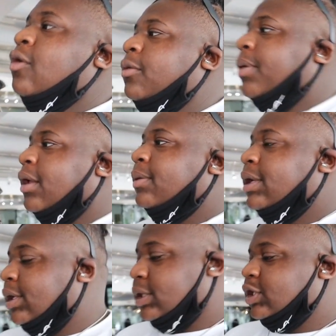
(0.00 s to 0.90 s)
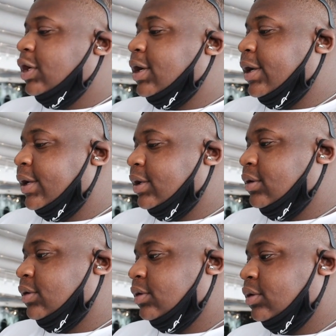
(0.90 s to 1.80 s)
we're probably gonna
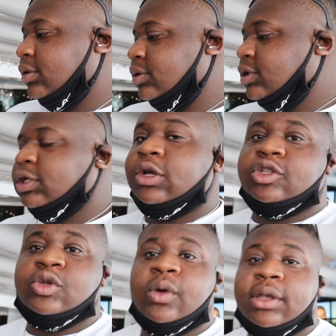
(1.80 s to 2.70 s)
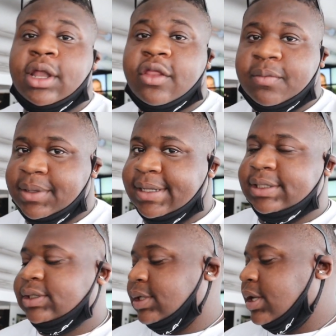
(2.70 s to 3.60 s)
try to go to another
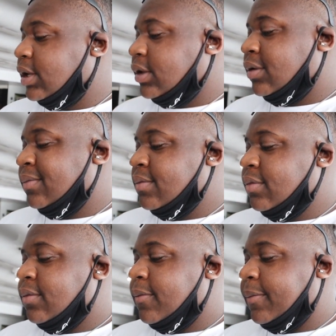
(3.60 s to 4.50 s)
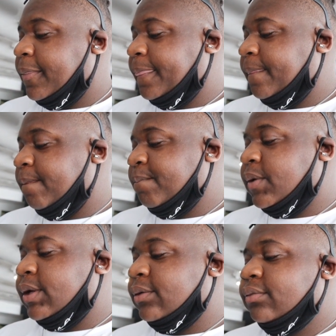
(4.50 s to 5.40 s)
place today.
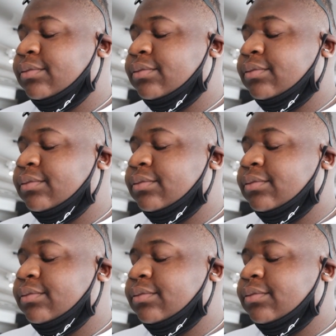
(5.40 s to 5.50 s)
But